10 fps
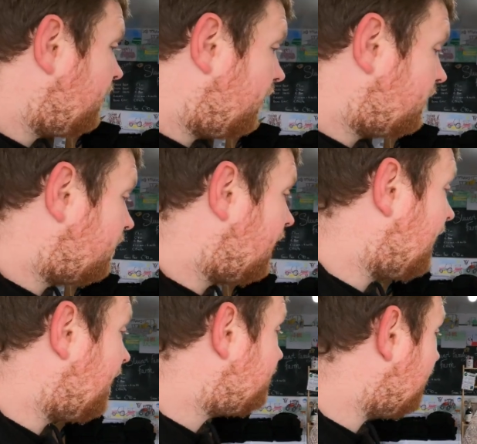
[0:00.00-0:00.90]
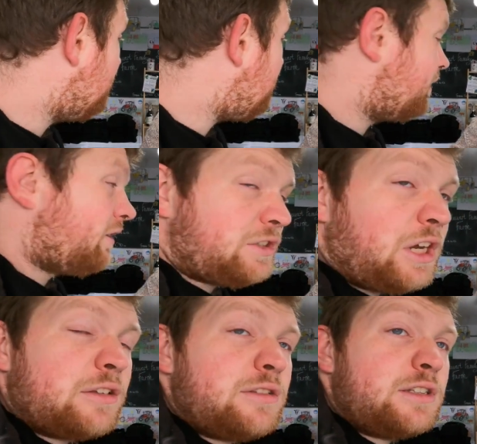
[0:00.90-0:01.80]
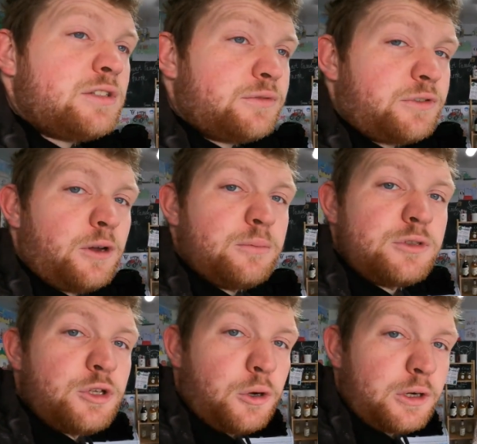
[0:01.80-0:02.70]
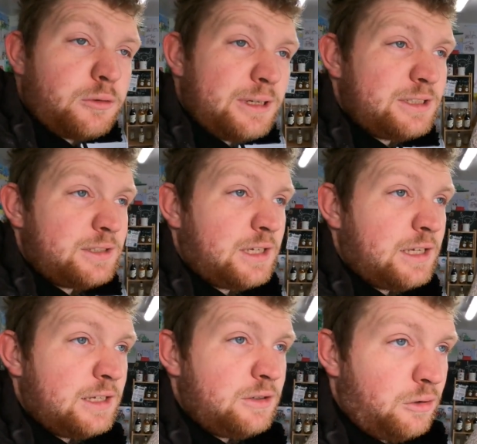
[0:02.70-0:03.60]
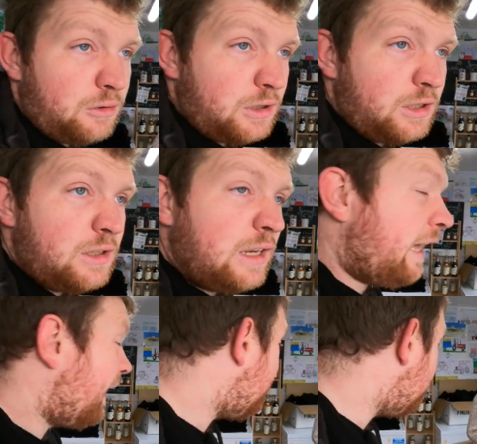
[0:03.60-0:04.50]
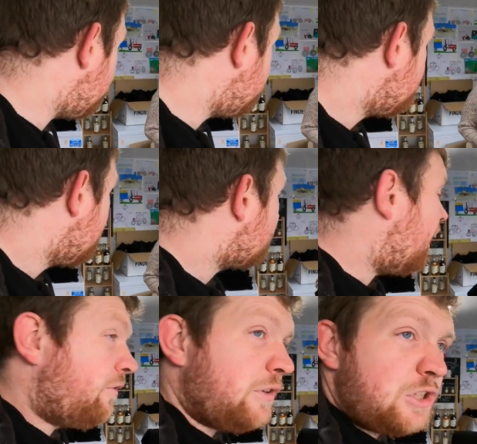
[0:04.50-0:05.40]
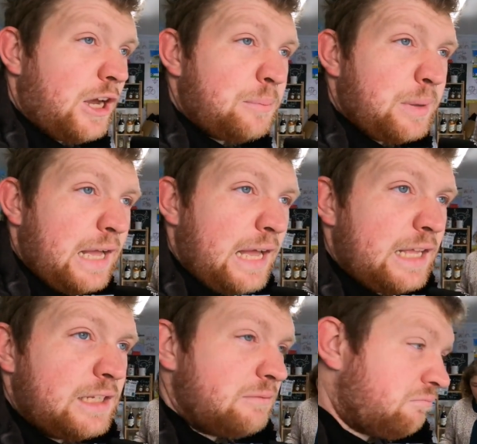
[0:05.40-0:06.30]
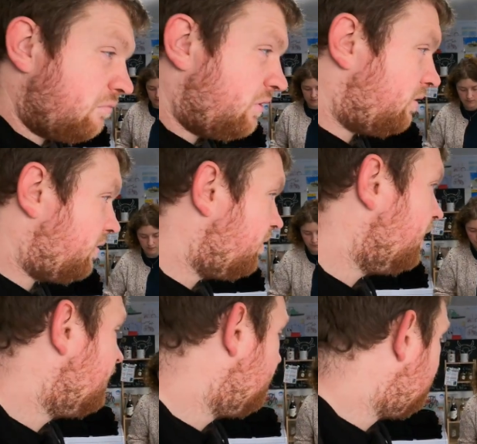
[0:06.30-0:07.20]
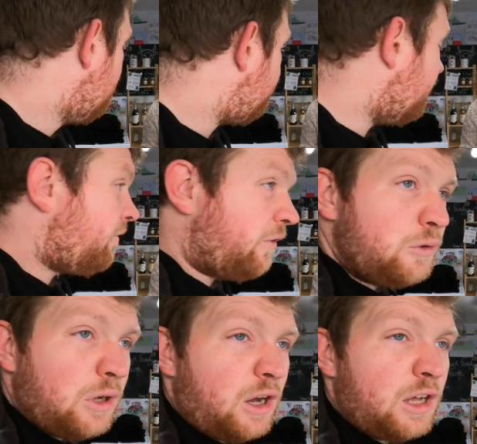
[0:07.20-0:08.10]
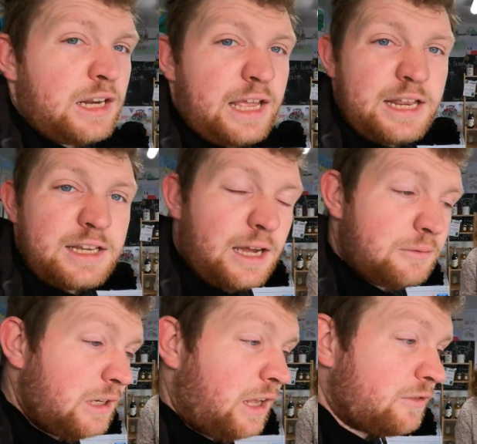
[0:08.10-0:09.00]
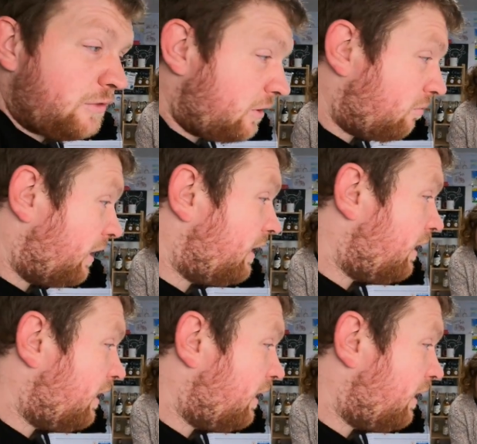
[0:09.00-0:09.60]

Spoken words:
we also have a box of chocolates from Torque, which is a local coffee shop and food hall in County Longford, where